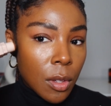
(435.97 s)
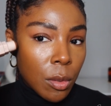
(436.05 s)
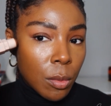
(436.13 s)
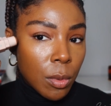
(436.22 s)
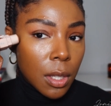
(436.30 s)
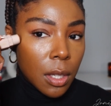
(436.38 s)

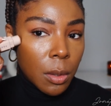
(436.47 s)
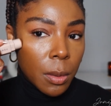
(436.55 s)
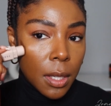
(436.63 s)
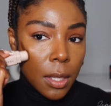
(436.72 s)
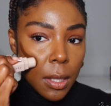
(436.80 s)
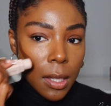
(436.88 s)
really
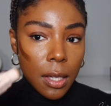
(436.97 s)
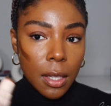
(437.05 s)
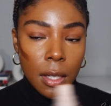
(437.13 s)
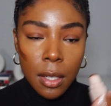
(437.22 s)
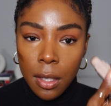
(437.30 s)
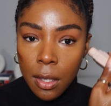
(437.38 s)

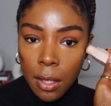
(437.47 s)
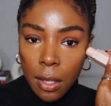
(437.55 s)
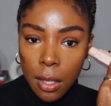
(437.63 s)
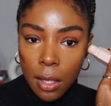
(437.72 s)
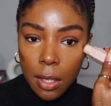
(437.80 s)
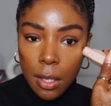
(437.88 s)
quickly,
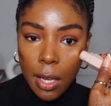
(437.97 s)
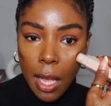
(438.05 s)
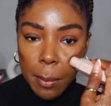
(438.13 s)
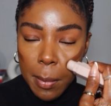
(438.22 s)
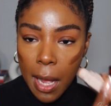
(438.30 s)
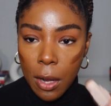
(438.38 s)
not
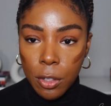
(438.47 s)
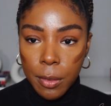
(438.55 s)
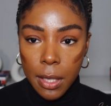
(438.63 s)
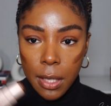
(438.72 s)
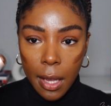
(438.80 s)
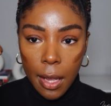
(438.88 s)

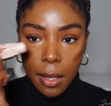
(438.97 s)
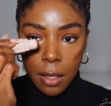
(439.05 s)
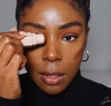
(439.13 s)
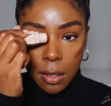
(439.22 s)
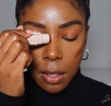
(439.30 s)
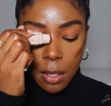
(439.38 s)
powdering yet,
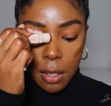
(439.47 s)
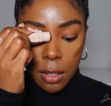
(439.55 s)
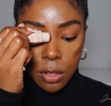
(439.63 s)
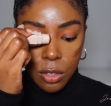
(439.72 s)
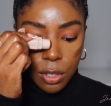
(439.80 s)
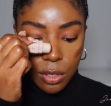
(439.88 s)

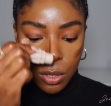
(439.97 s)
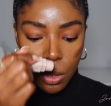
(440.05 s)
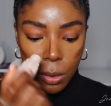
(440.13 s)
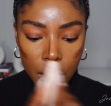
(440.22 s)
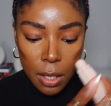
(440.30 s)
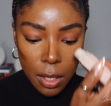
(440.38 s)
just
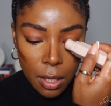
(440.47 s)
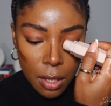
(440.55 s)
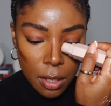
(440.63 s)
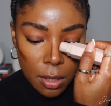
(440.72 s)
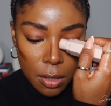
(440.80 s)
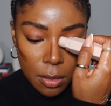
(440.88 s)
going
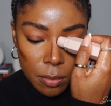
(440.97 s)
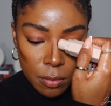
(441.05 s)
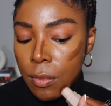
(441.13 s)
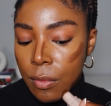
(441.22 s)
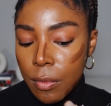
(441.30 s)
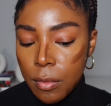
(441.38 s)
in
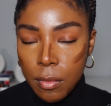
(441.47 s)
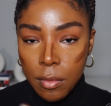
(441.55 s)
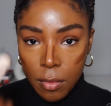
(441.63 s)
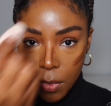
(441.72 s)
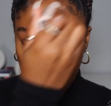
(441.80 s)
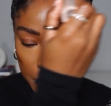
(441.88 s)

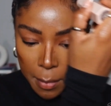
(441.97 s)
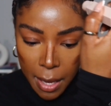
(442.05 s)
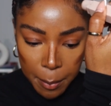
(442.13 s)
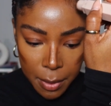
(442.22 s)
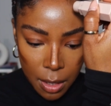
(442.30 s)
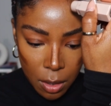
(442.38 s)
and map
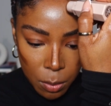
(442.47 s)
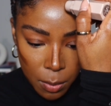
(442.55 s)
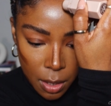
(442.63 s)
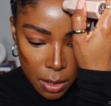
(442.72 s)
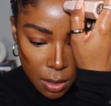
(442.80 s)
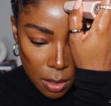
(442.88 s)
it out where
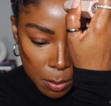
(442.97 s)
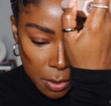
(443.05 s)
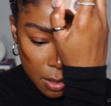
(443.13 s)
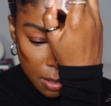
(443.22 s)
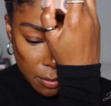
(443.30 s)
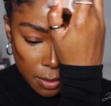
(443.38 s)
I need to put
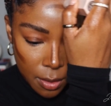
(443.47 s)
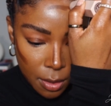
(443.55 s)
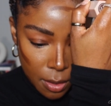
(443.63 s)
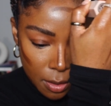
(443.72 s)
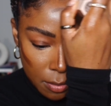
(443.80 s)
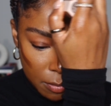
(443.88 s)

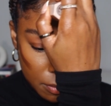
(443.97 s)
everything.